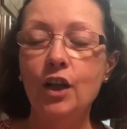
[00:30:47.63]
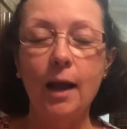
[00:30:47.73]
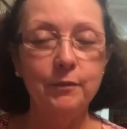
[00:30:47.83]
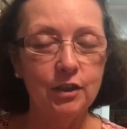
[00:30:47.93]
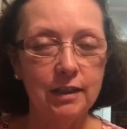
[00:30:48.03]

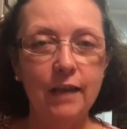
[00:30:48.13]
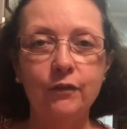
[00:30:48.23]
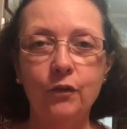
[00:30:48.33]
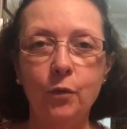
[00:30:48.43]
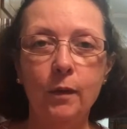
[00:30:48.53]
I'm just
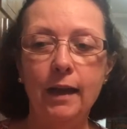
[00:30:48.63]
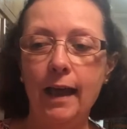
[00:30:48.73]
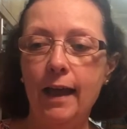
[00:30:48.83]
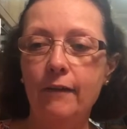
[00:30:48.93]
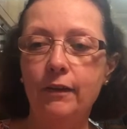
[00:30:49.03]
thankful for what I
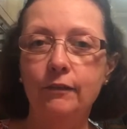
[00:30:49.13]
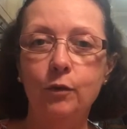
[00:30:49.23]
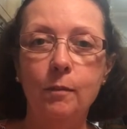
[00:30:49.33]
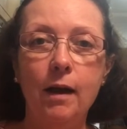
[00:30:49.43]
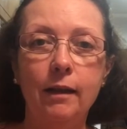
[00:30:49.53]
have and
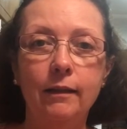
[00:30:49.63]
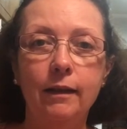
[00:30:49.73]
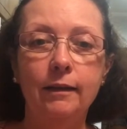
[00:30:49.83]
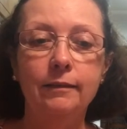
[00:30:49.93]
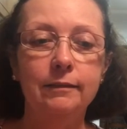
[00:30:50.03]
for my
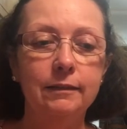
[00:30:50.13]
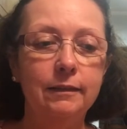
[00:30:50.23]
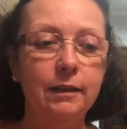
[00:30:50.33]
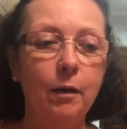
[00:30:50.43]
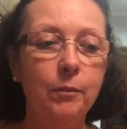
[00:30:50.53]

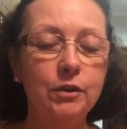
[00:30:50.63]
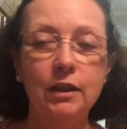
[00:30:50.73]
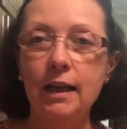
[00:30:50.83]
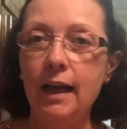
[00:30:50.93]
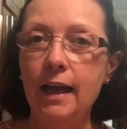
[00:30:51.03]
the
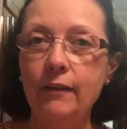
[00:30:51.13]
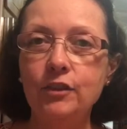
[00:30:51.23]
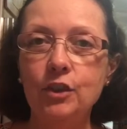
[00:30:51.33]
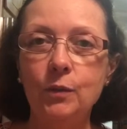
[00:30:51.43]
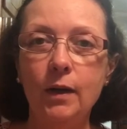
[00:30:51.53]
opportunity I
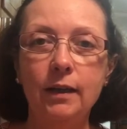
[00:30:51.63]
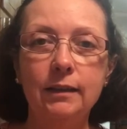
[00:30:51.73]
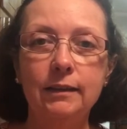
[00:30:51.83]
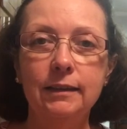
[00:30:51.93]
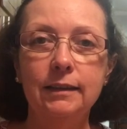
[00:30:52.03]
have to
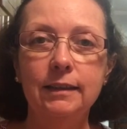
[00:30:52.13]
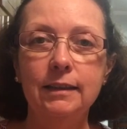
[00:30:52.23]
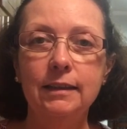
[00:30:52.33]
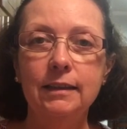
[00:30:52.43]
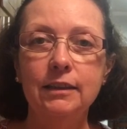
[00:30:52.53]

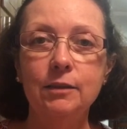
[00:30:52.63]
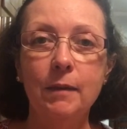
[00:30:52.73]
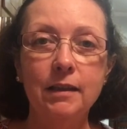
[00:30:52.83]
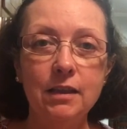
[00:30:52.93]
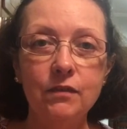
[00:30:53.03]

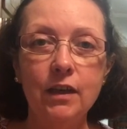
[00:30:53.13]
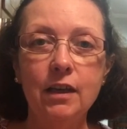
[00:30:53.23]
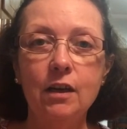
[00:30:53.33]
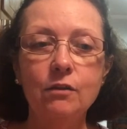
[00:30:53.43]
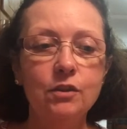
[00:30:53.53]
make these
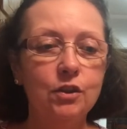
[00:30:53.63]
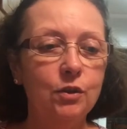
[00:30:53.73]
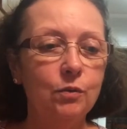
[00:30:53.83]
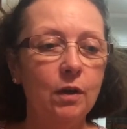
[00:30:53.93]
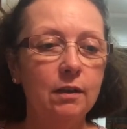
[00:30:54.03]
videos,
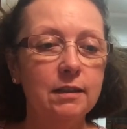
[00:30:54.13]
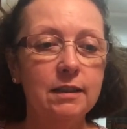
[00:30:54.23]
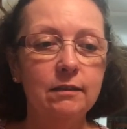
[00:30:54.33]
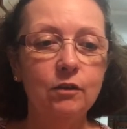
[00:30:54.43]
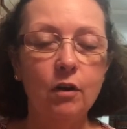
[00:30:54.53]
to
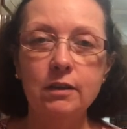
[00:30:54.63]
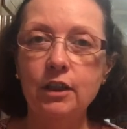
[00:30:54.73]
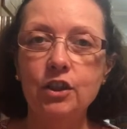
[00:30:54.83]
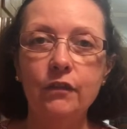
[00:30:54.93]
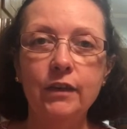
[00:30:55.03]

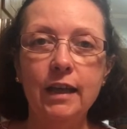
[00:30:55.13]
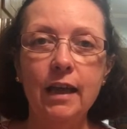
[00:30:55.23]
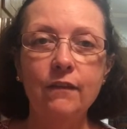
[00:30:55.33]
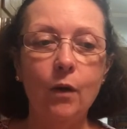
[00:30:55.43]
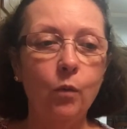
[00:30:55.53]
cross-stitch every
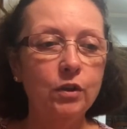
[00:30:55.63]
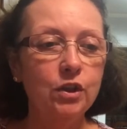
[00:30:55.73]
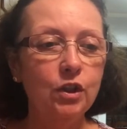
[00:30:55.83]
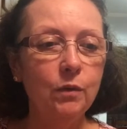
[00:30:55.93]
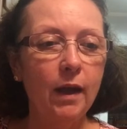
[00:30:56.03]
day if I want
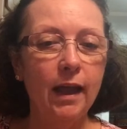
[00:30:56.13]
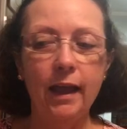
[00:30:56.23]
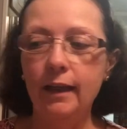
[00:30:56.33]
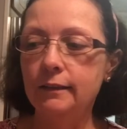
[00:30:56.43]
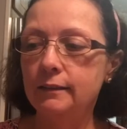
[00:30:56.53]
to,
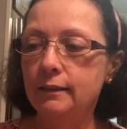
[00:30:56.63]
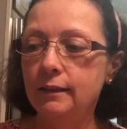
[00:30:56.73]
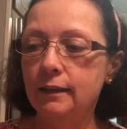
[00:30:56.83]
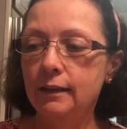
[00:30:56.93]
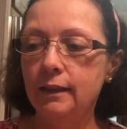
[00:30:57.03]
and
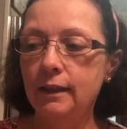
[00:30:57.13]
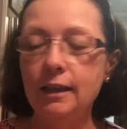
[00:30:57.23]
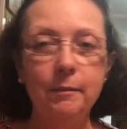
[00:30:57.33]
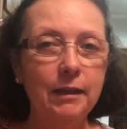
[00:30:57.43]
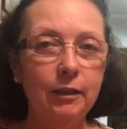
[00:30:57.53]

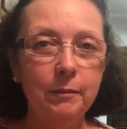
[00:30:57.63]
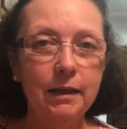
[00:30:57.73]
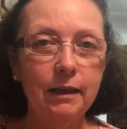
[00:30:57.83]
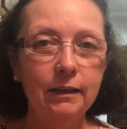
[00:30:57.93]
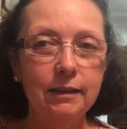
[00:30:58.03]
give me a little bit
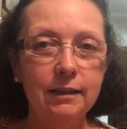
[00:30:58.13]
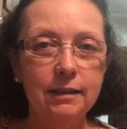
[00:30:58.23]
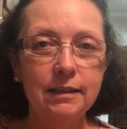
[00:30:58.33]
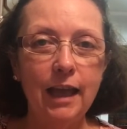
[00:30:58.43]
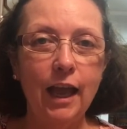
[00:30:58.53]
of
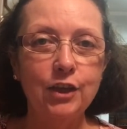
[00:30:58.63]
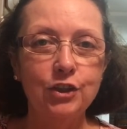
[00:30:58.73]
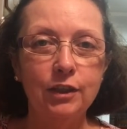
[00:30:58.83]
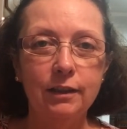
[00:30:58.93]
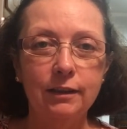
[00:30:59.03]

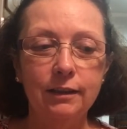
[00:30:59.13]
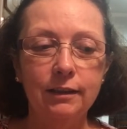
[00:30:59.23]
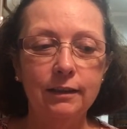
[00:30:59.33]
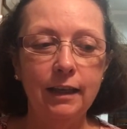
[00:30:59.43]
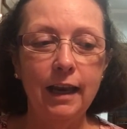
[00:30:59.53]
stash
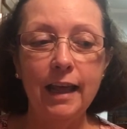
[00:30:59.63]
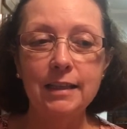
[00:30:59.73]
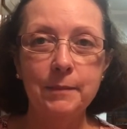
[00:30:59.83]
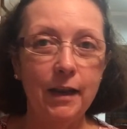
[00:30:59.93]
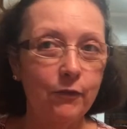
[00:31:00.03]

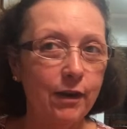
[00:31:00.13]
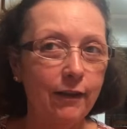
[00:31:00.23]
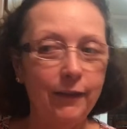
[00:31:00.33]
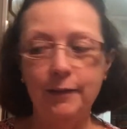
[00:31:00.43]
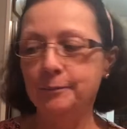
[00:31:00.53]
enhancement every now
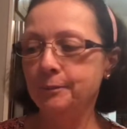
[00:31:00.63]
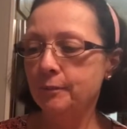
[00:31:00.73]
and then.